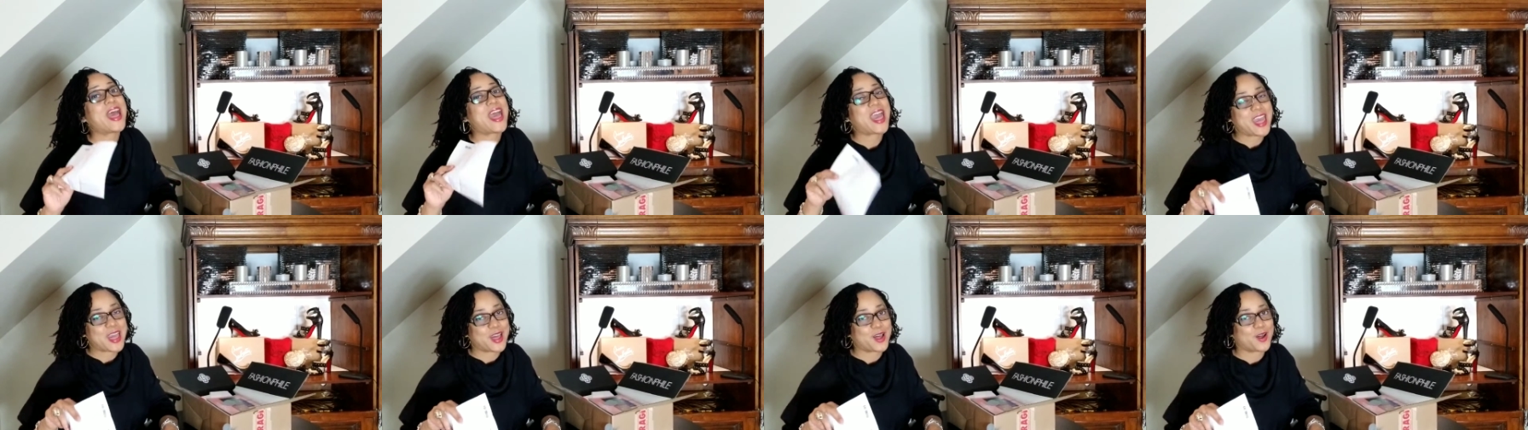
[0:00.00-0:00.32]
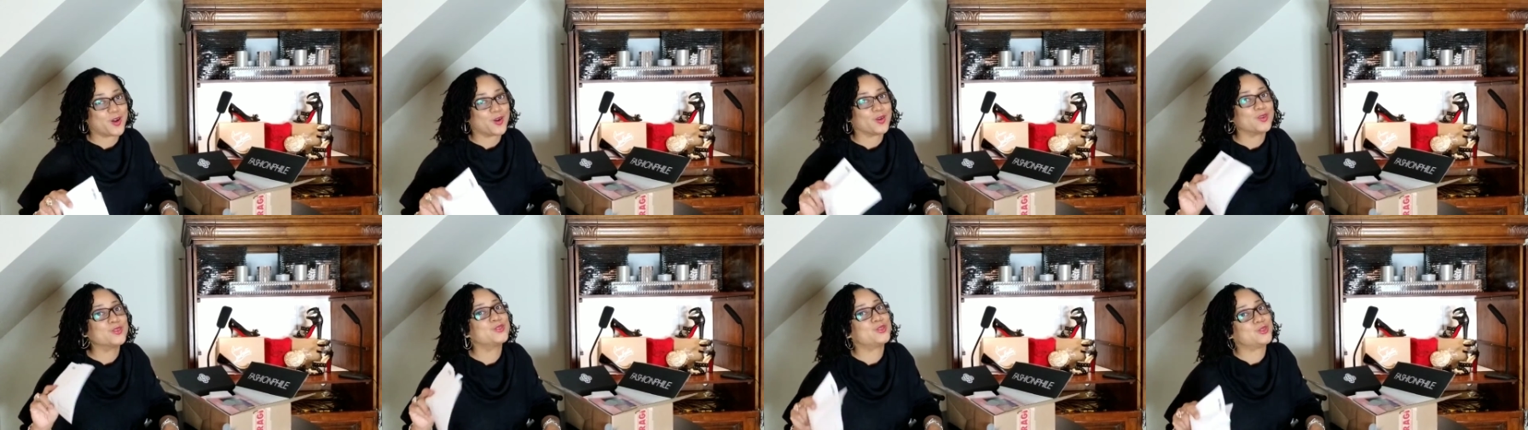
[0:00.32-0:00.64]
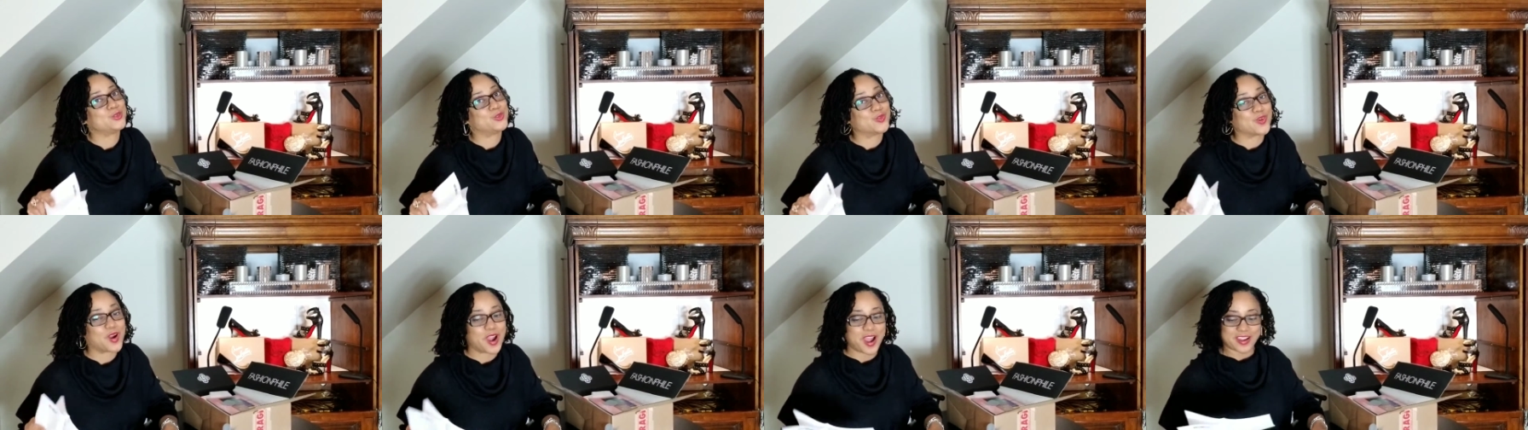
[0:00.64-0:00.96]
how
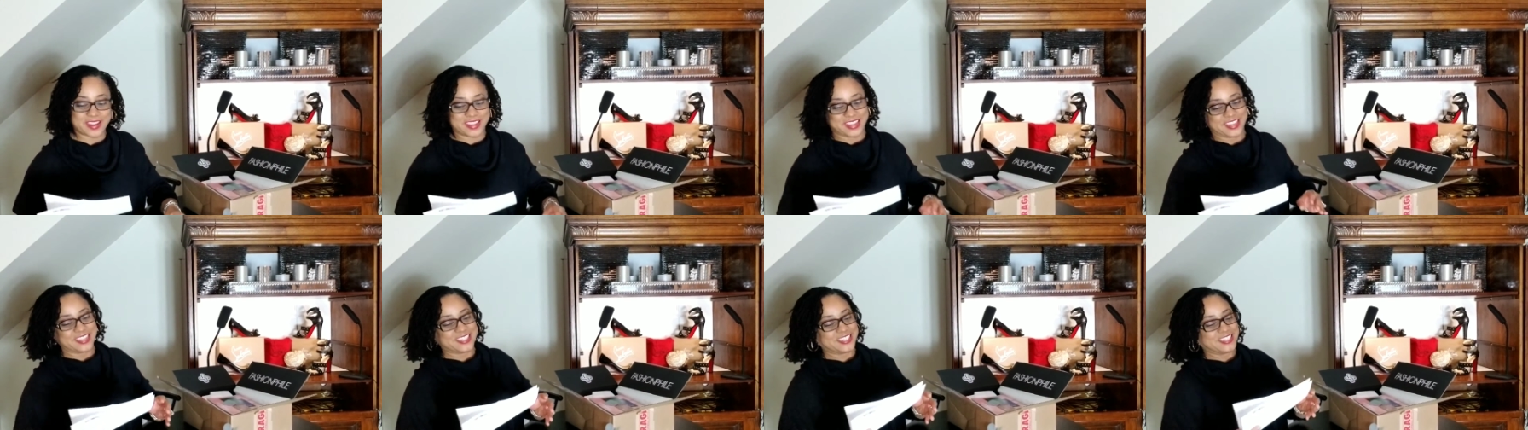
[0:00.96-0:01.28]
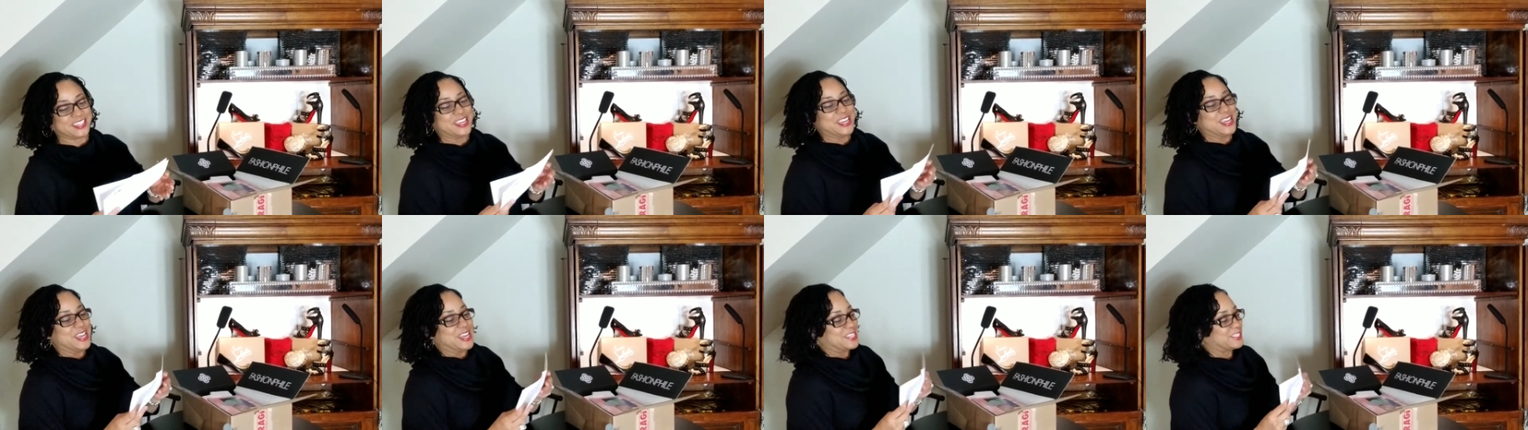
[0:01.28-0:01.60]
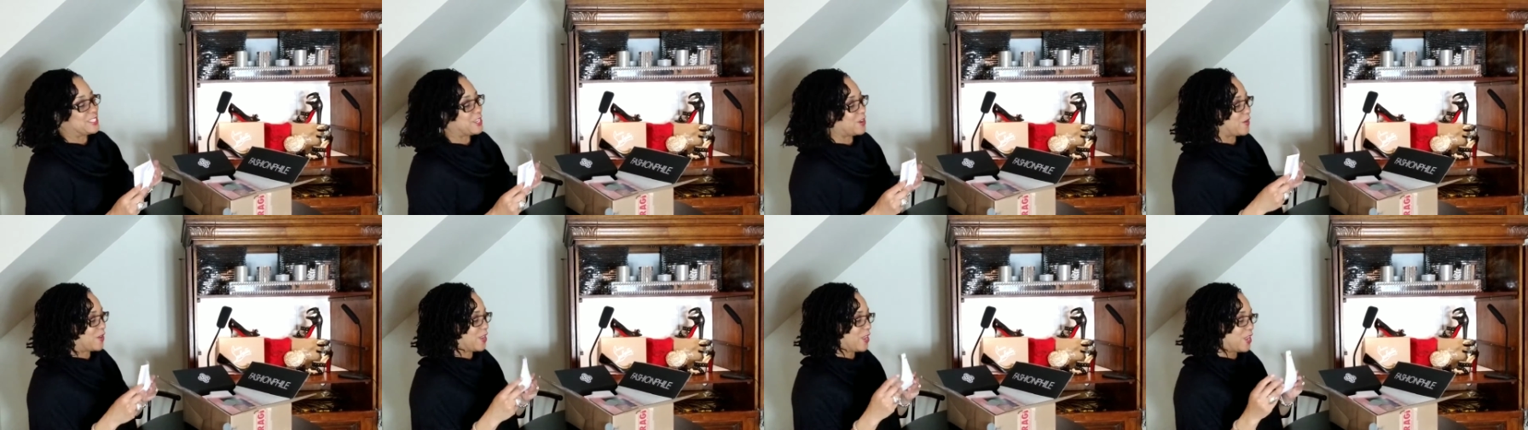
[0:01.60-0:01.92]
to rock it.
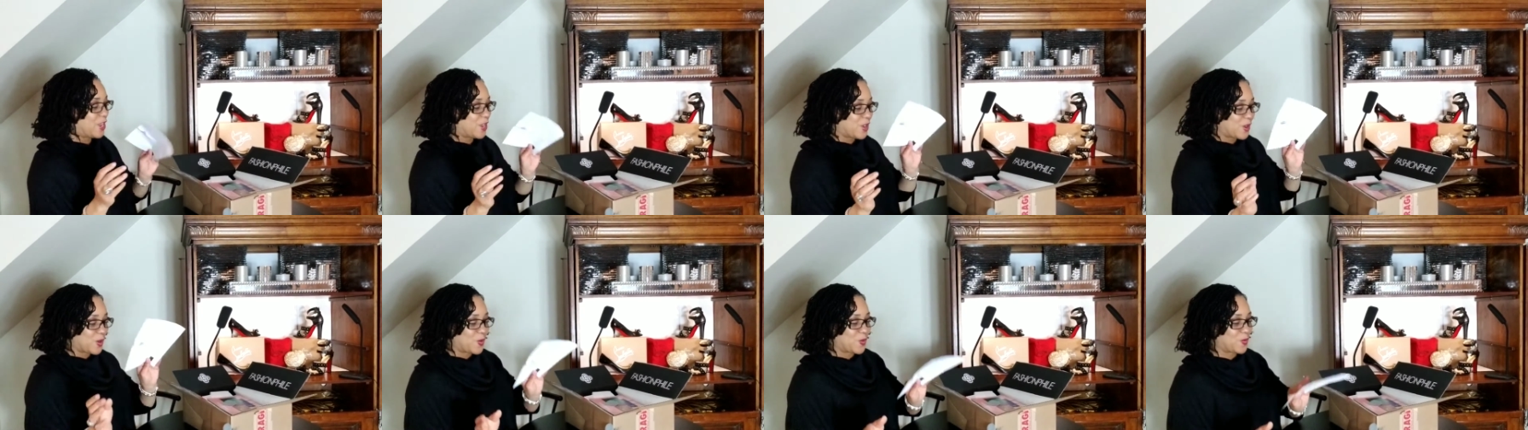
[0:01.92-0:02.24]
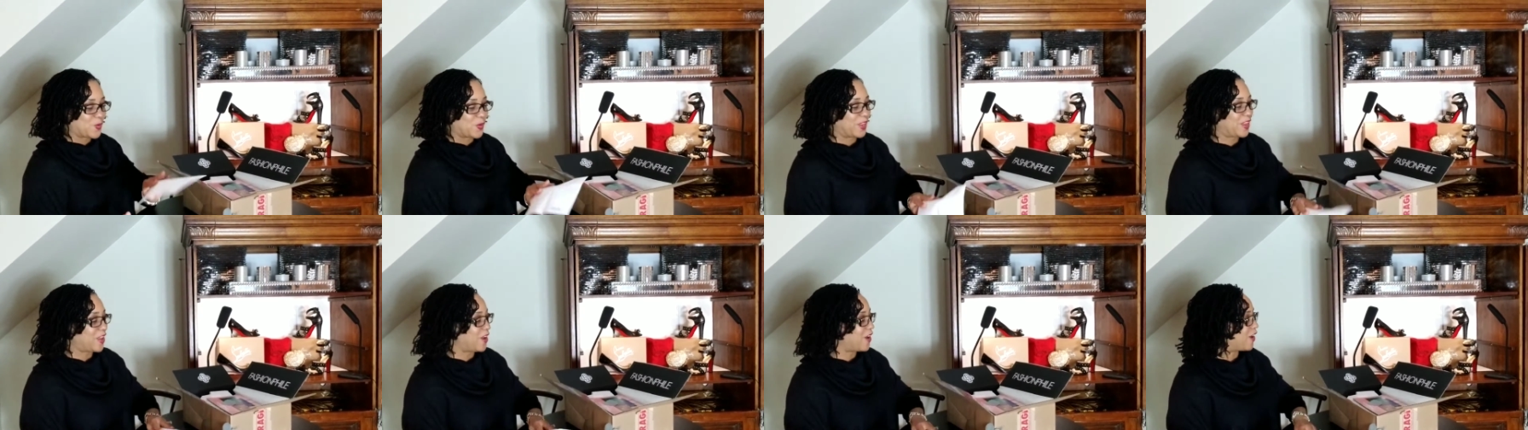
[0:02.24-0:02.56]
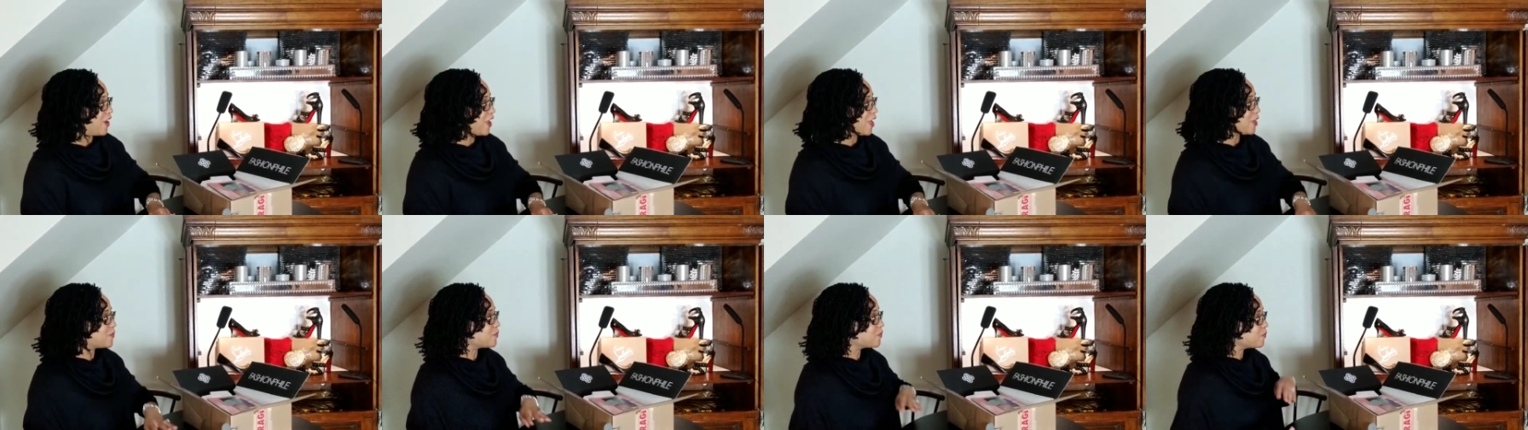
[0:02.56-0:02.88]
So here we
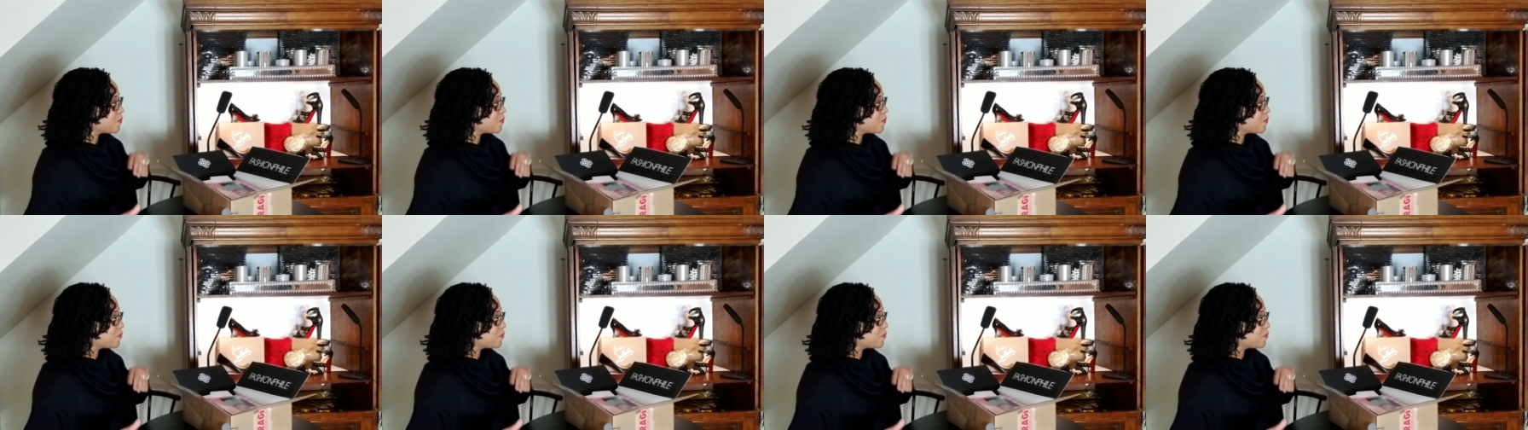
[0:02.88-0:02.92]
are.